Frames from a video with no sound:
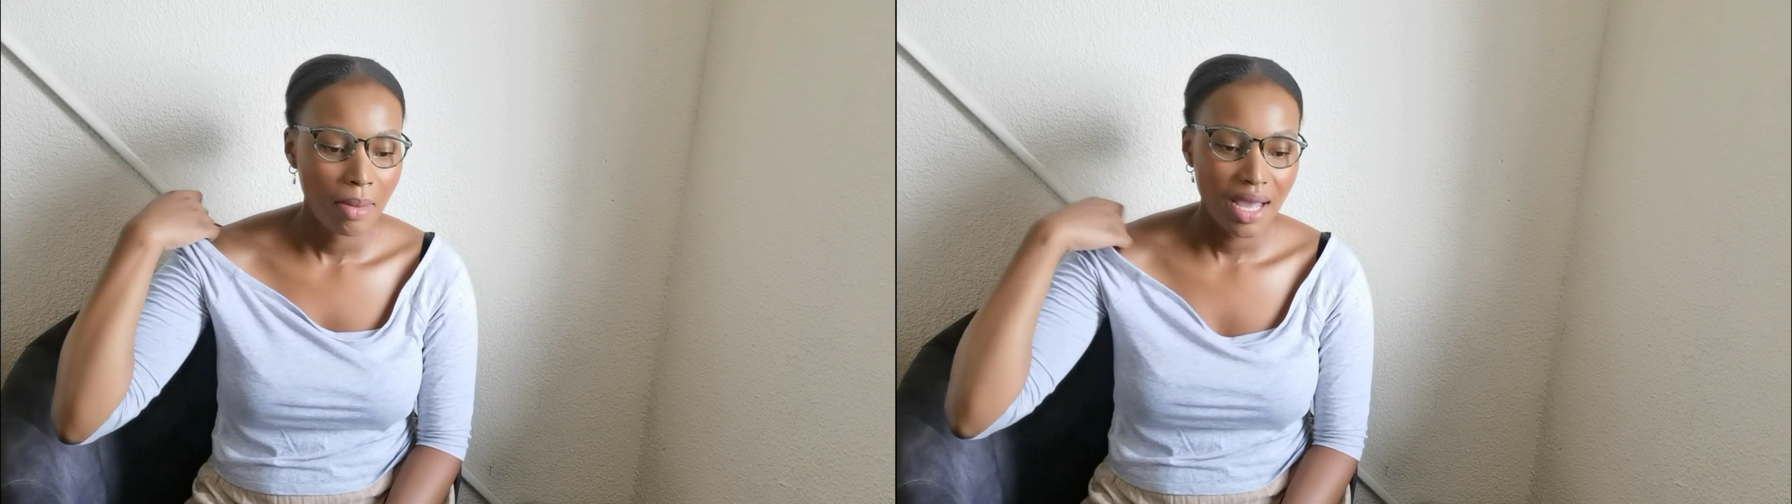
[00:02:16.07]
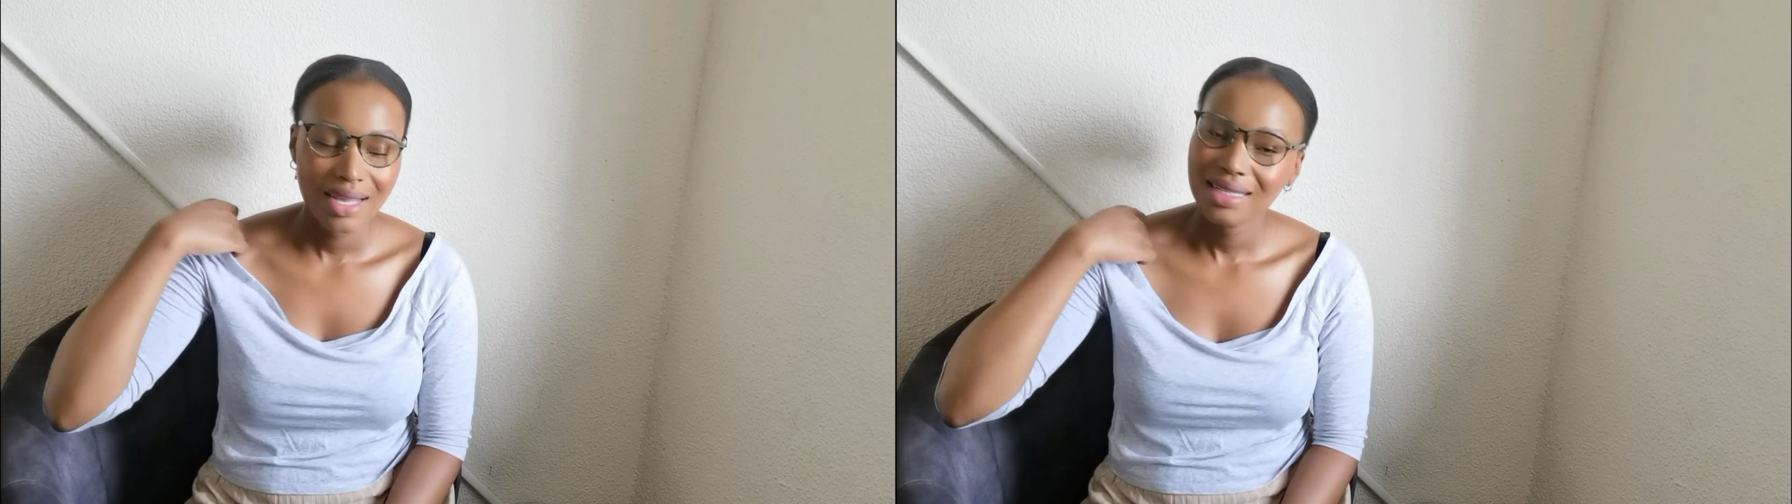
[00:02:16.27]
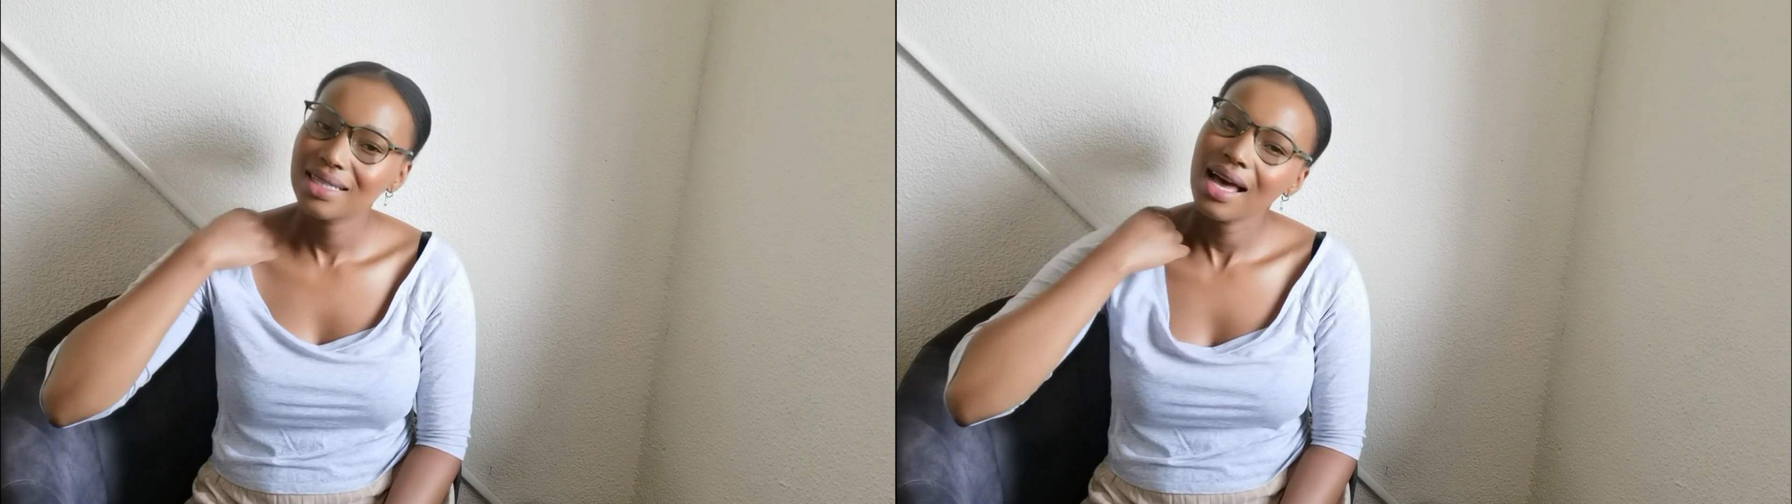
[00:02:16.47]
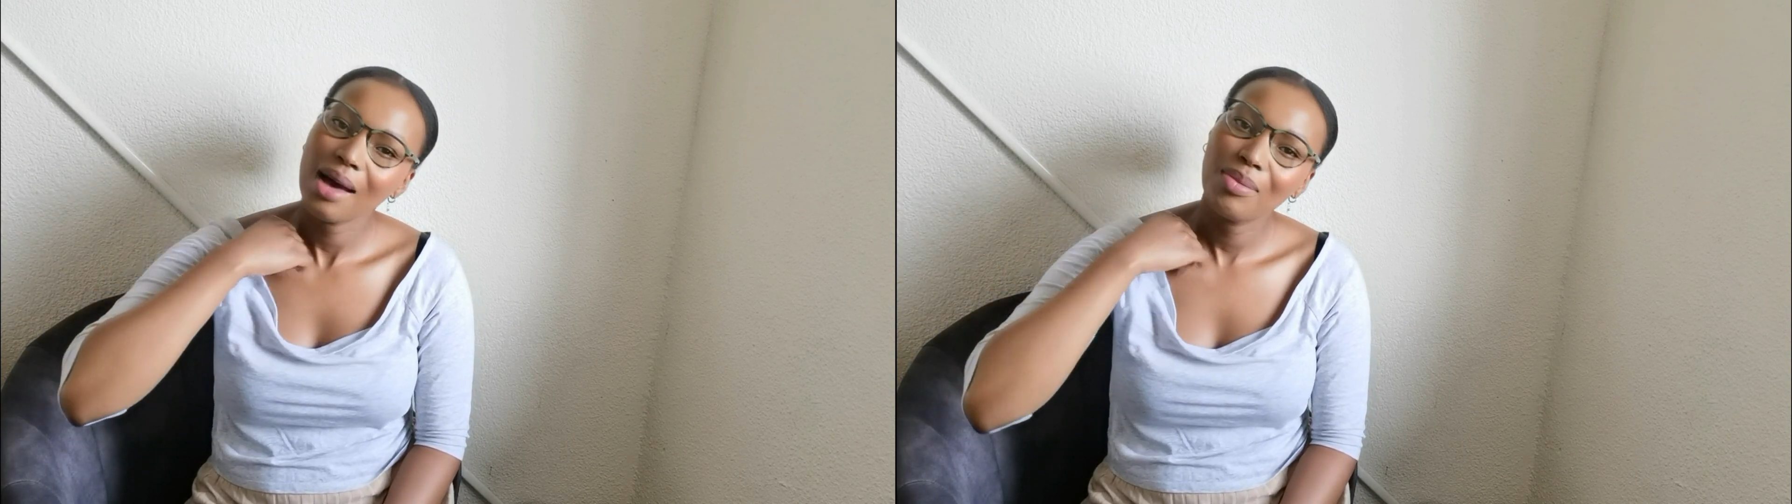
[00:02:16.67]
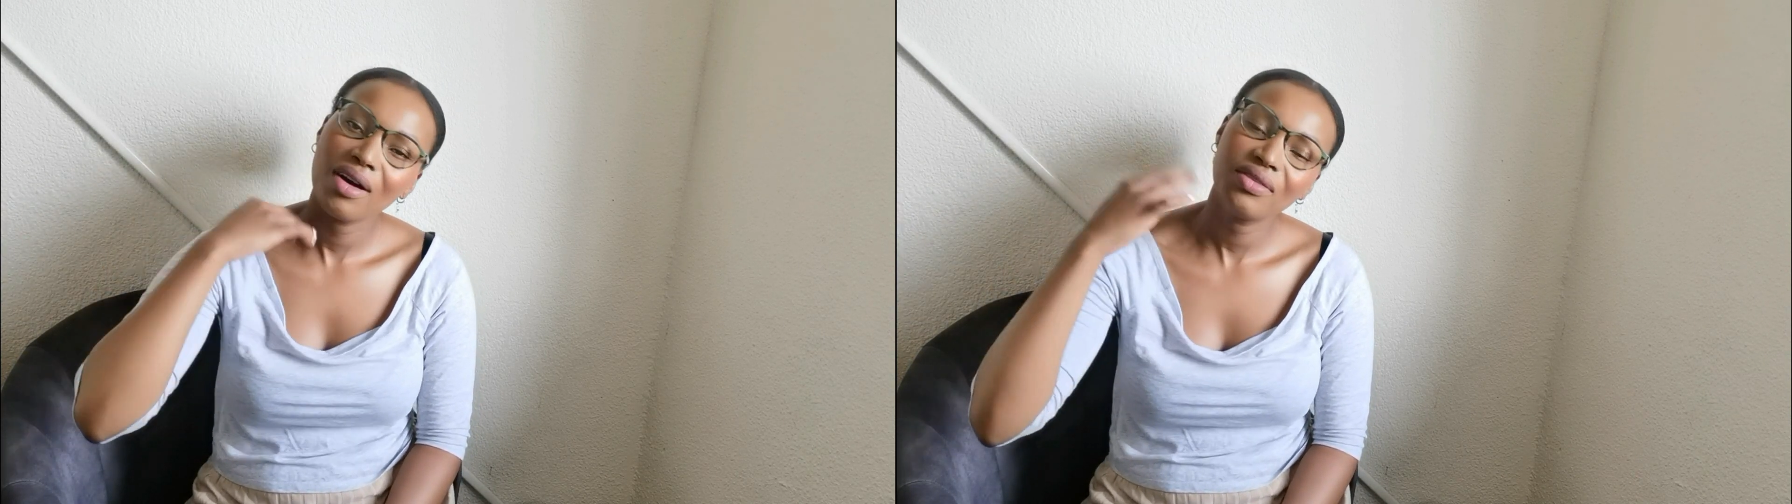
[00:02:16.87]
But
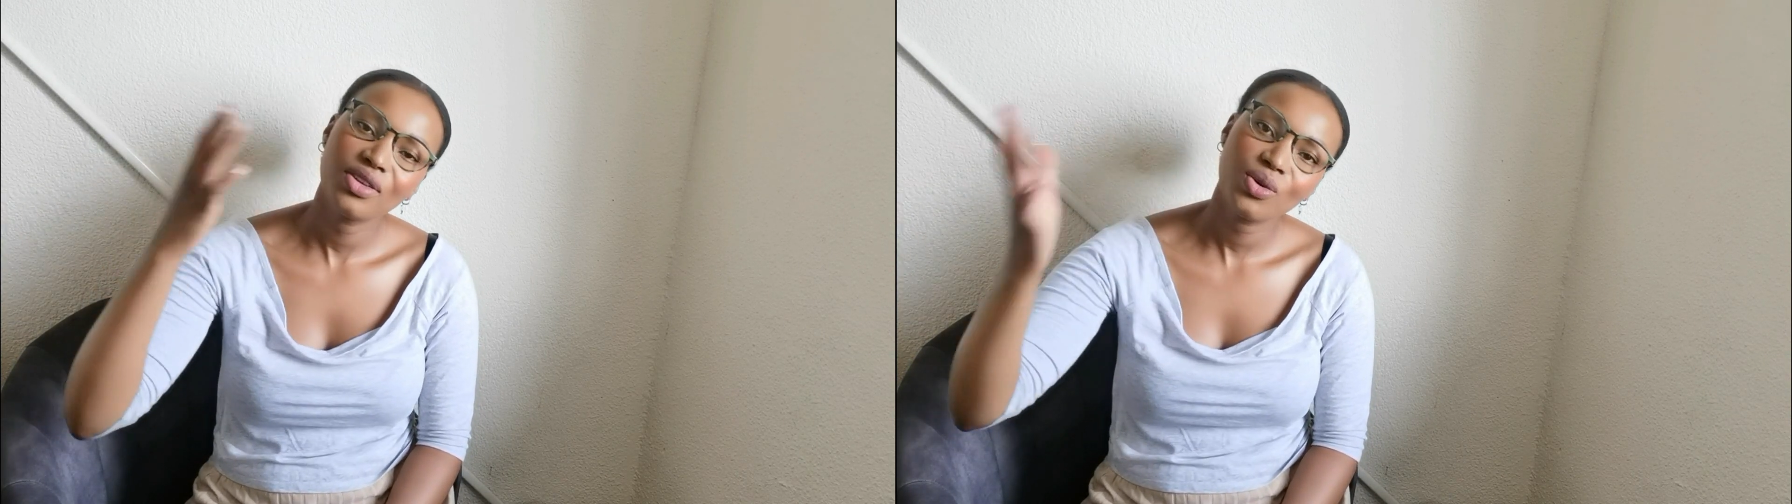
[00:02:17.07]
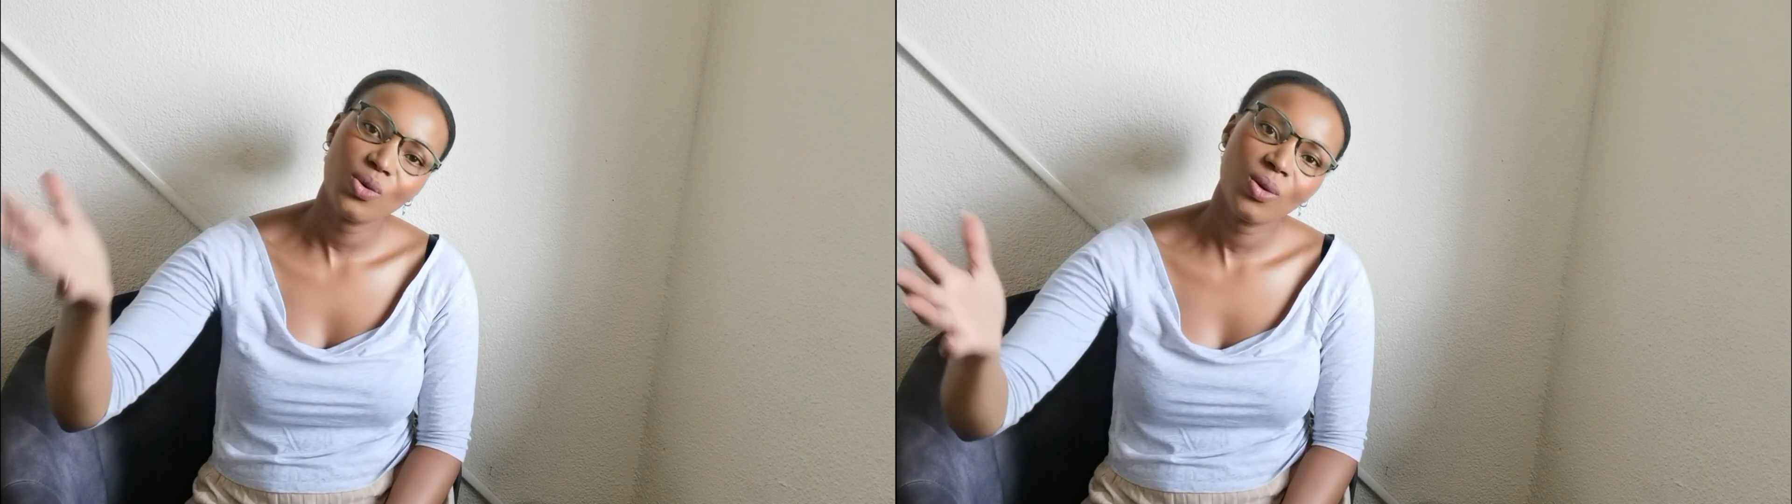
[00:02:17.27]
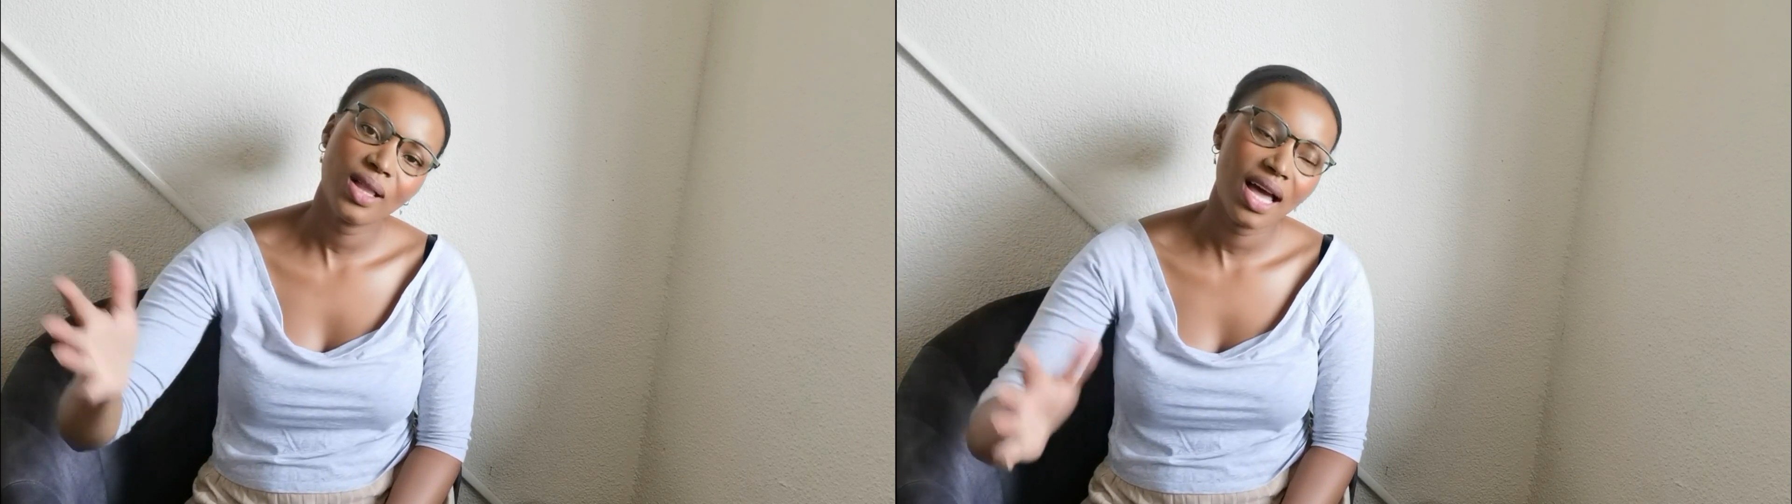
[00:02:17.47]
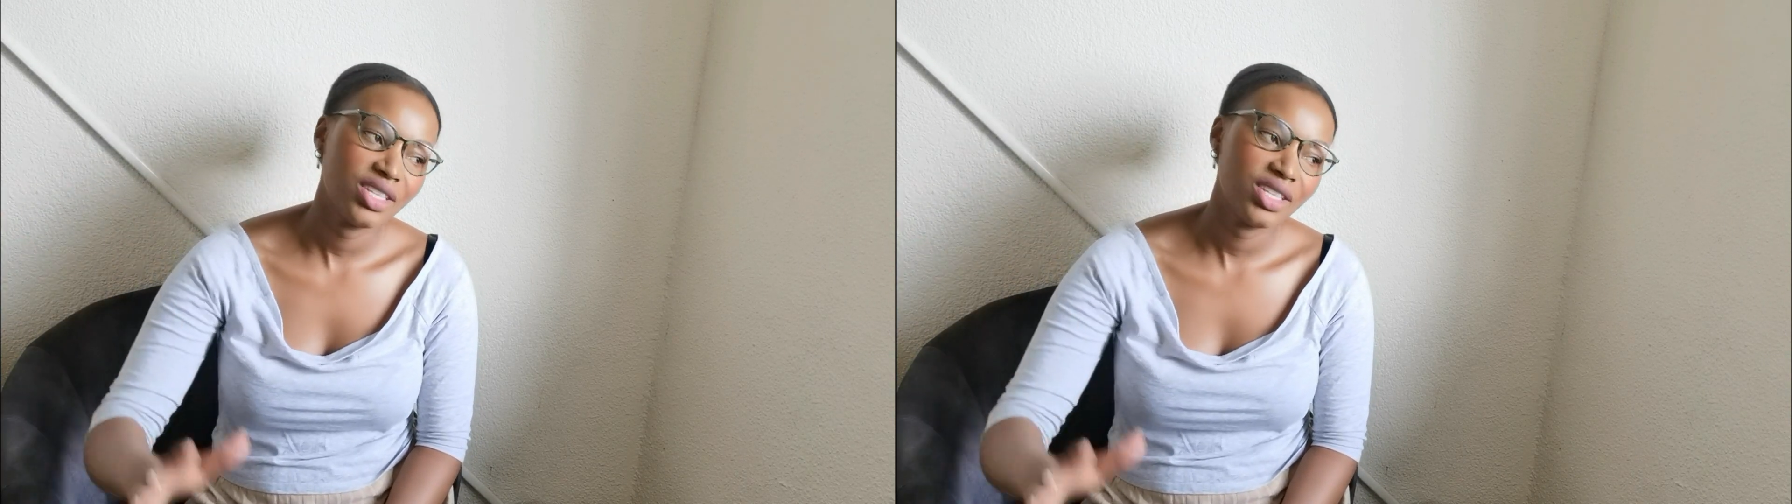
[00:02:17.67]
above it all,